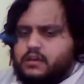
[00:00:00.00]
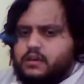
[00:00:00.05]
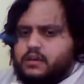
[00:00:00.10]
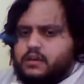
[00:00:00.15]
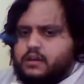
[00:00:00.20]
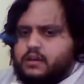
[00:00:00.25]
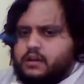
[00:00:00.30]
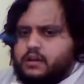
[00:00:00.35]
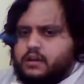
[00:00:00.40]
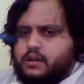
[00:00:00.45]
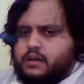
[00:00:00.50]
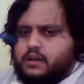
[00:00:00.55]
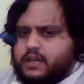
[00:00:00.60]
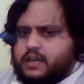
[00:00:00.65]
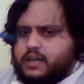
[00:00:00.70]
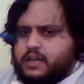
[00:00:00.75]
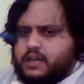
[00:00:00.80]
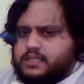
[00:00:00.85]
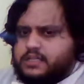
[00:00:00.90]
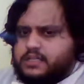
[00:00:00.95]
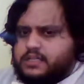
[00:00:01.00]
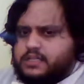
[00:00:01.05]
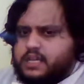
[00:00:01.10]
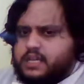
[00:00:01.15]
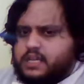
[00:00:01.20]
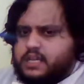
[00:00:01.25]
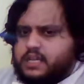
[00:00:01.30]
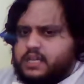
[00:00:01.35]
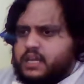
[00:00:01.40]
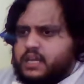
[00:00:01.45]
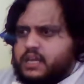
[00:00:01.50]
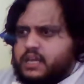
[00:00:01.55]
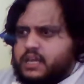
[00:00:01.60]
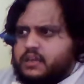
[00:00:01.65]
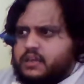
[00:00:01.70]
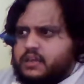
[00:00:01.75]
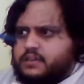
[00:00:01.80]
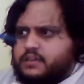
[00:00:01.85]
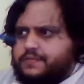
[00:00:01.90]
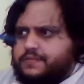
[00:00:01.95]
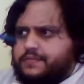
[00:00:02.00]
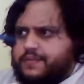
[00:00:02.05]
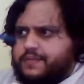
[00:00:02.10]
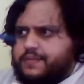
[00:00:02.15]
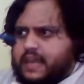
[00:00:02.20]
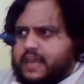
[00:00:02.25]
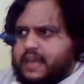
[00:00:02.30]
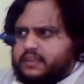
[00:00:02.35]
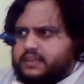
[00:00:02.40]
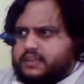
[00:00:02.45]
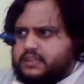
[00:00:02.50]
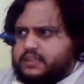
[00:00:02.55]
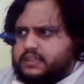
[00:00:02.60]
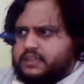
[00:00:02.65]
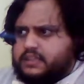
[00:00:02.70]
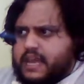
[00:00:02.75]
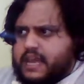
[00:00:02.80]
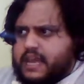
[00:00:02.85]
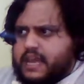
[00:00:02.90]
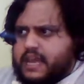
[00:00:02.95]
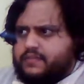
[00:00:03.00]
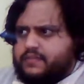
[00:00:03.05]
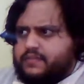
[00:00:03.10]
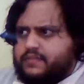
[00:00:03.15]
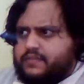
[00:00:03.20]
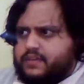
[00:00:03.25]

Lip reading: oh my god, just the fact that they have,